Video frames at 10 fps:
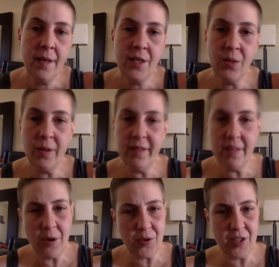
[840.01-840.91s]
So even
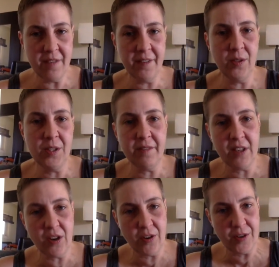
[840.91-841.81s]
the most difficult of the
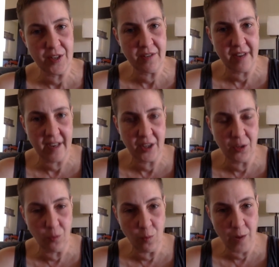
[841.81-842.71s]
causes of
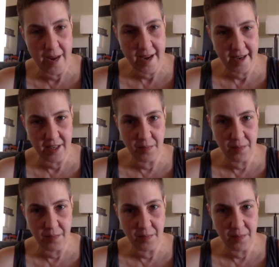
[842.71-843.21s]
action we had to